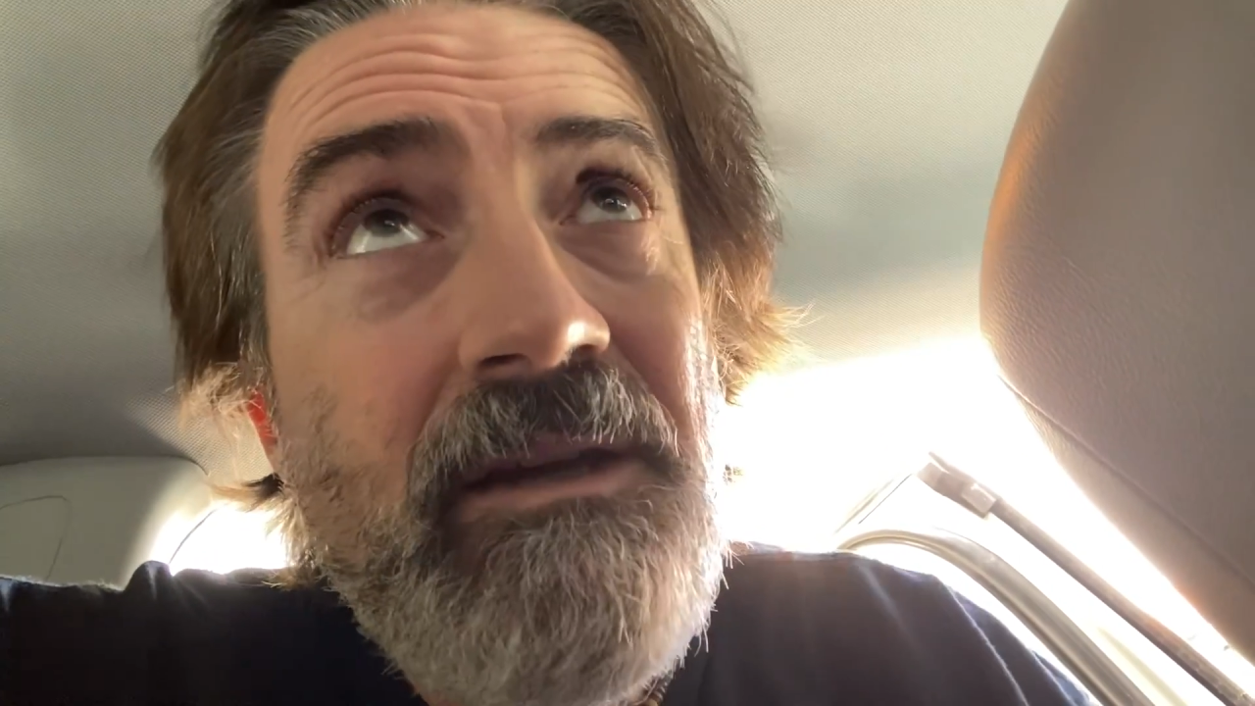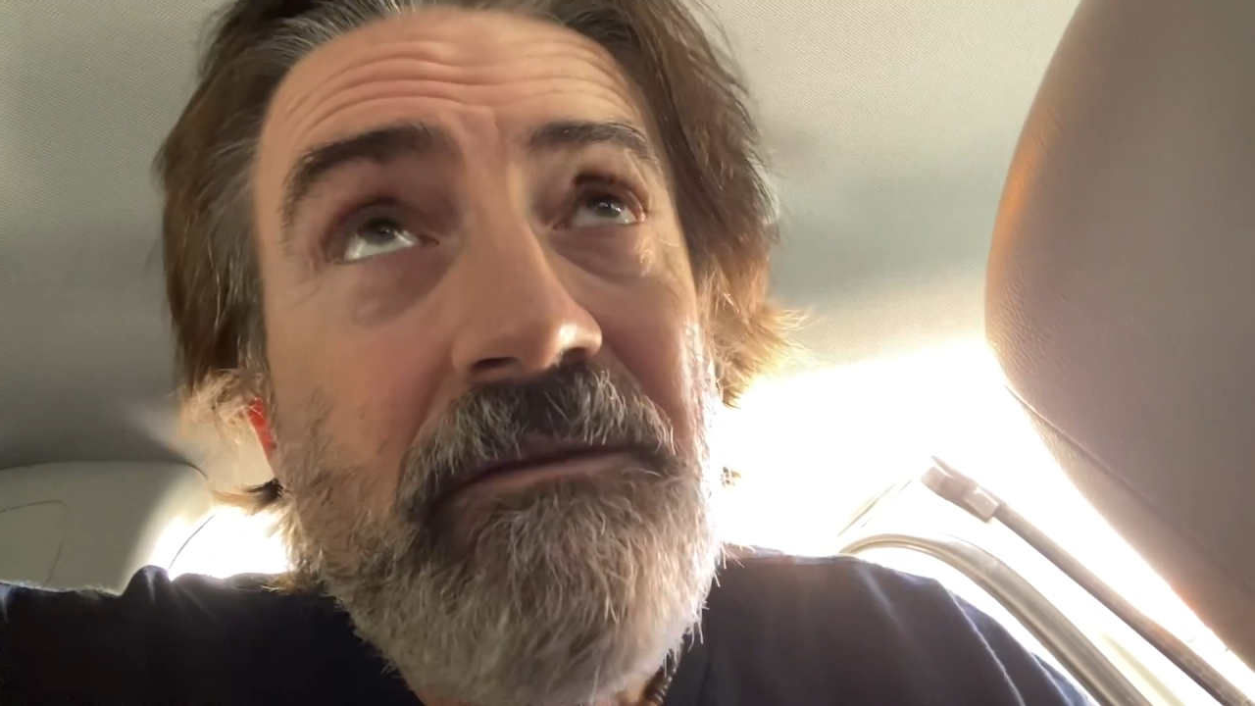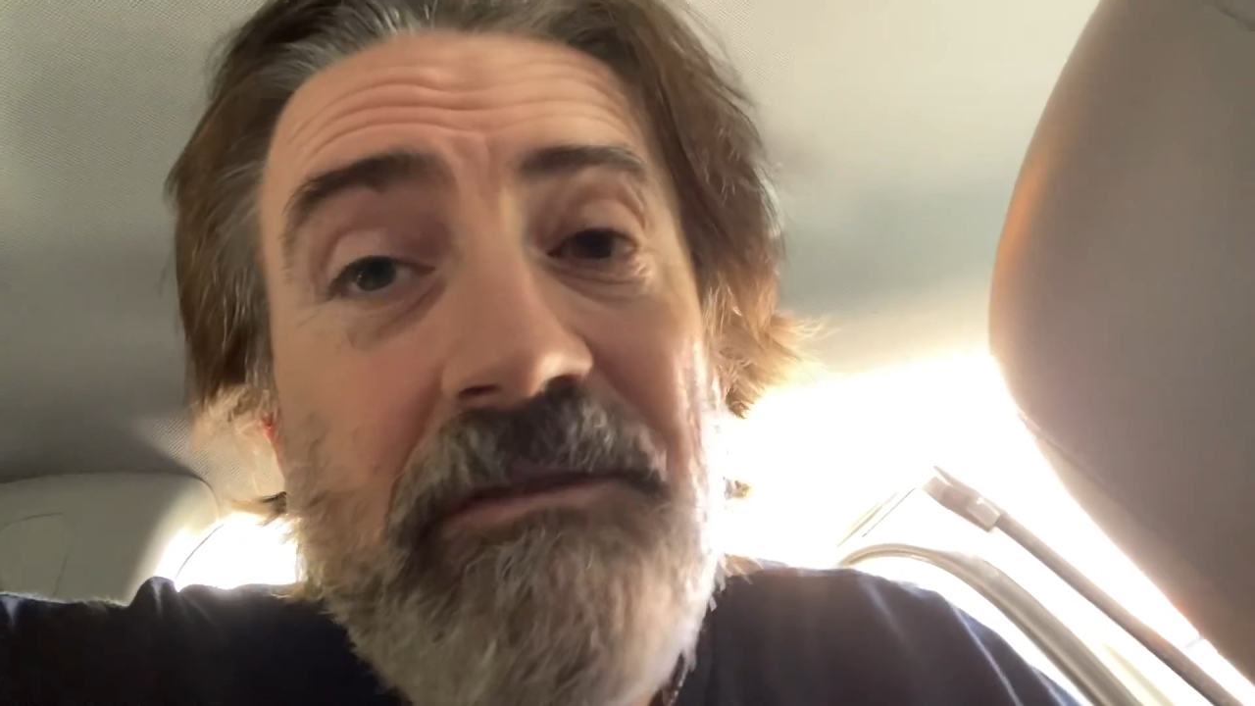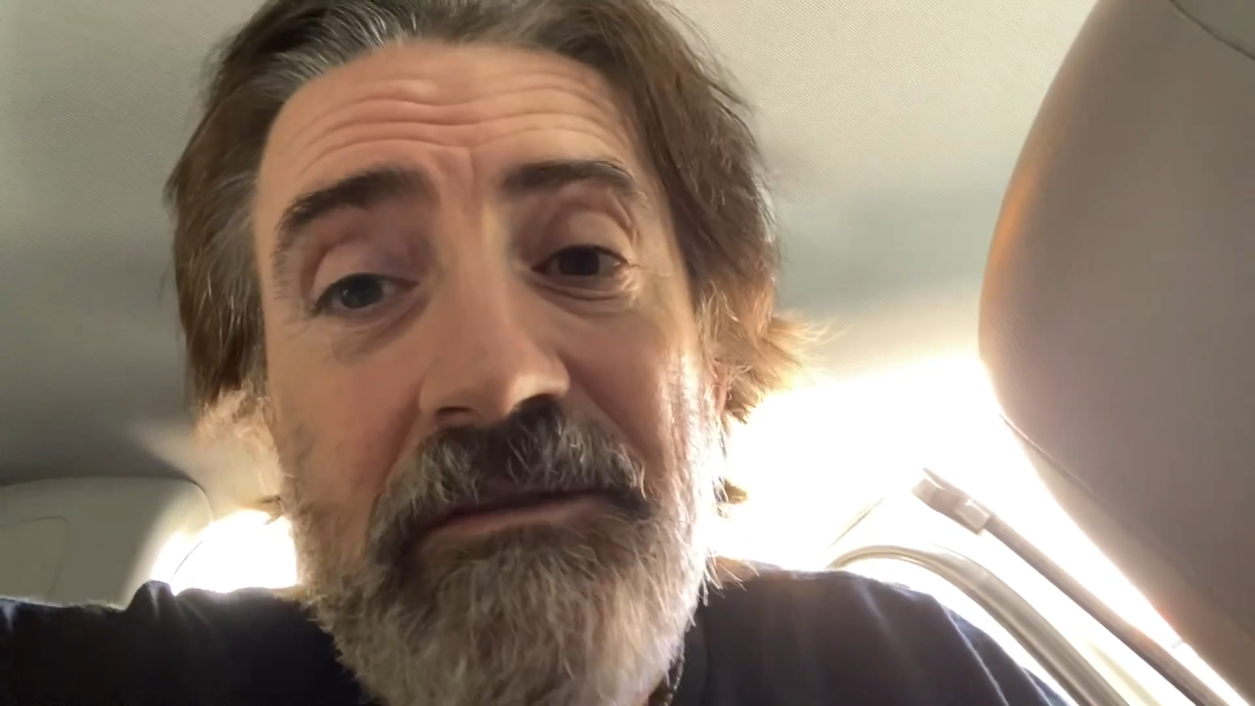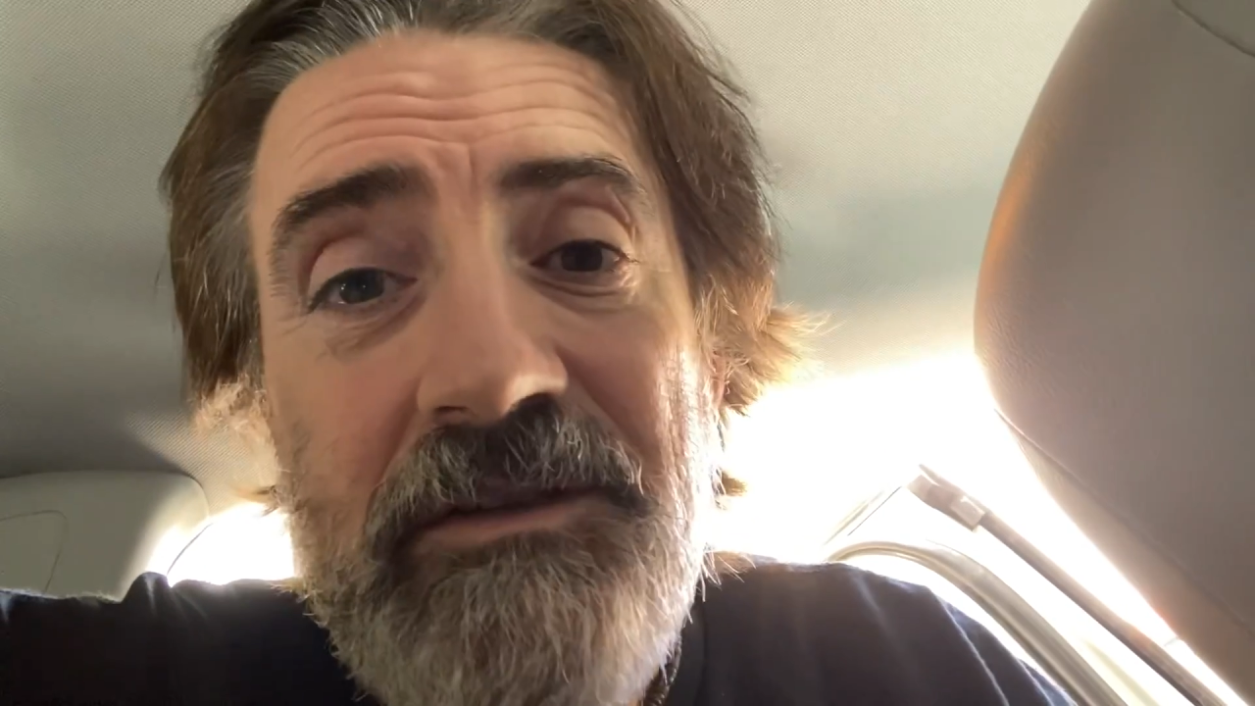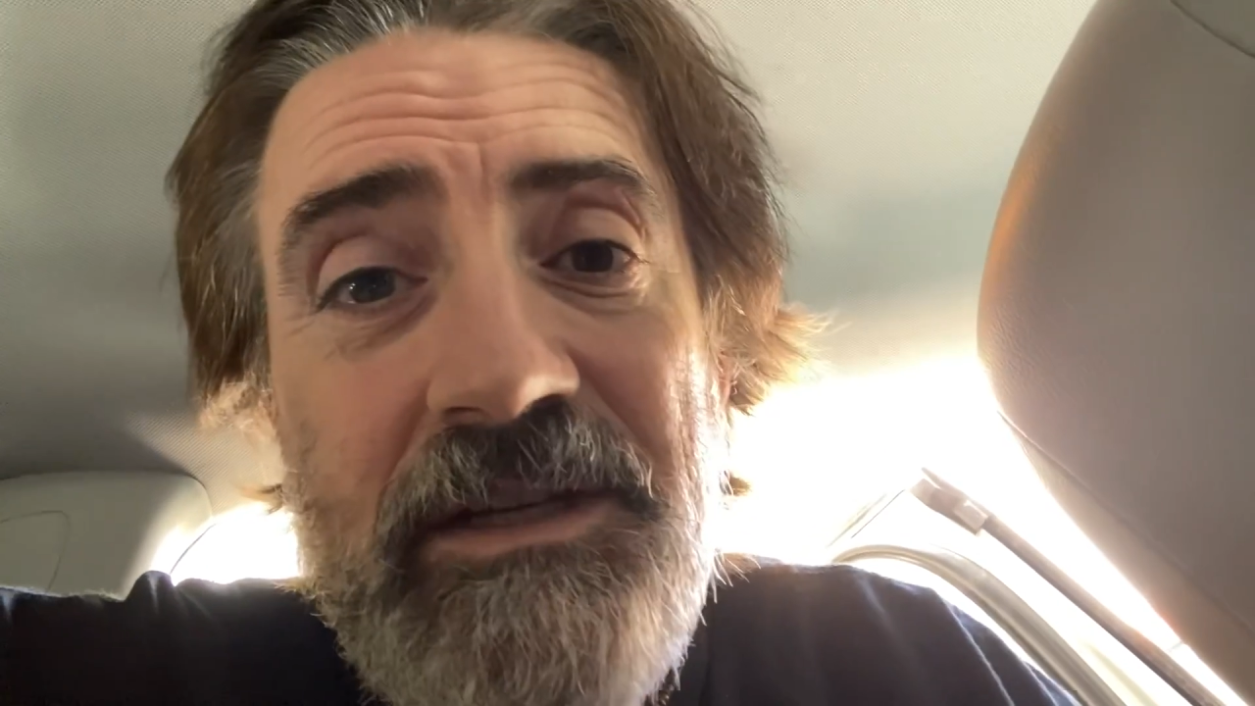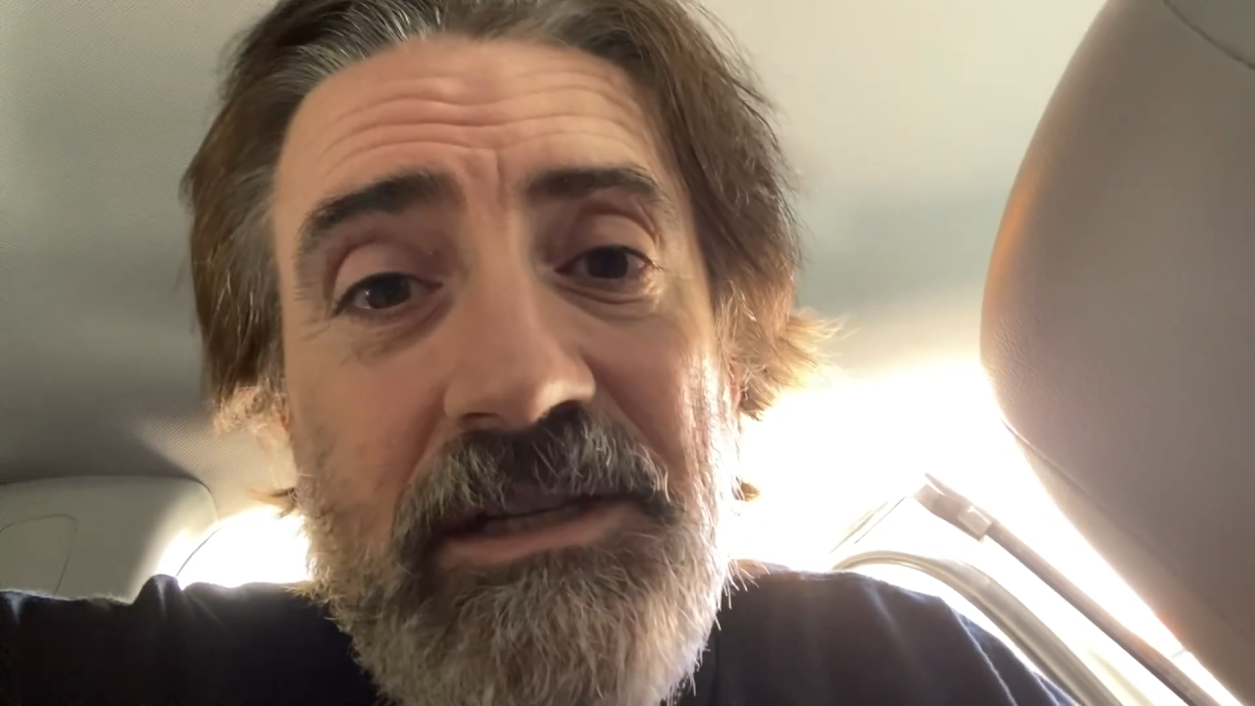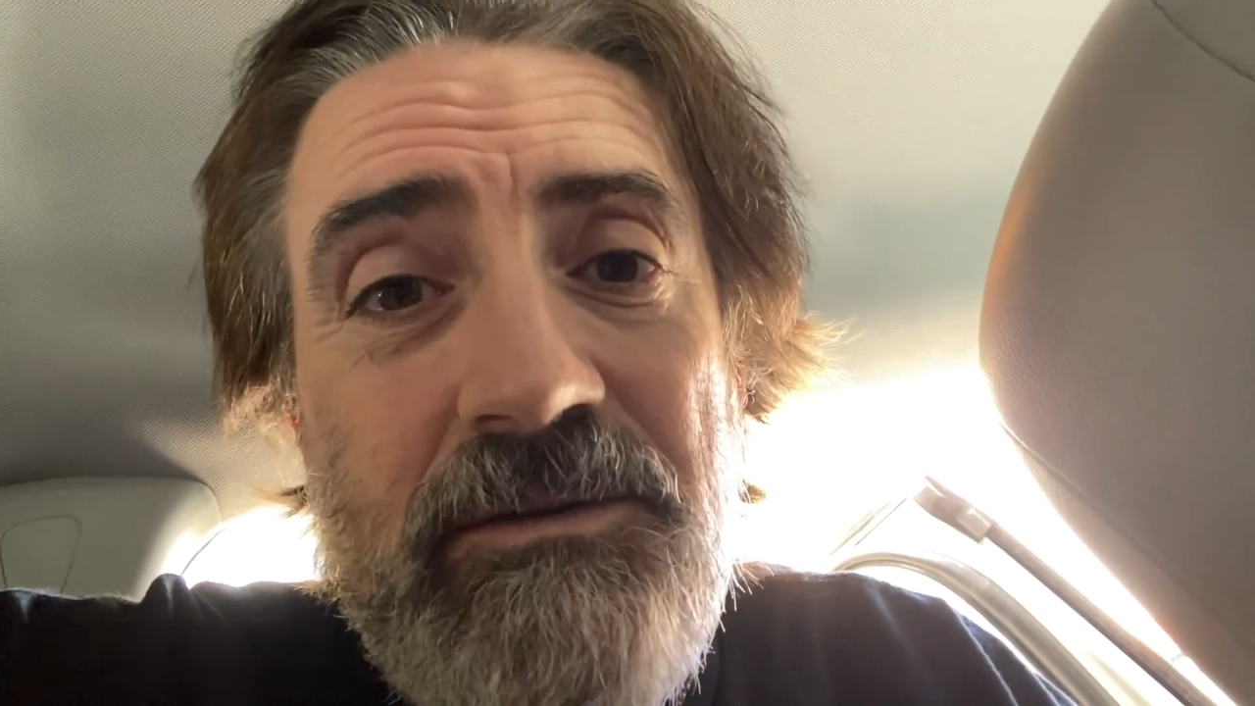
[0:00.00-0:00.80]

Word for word: 15,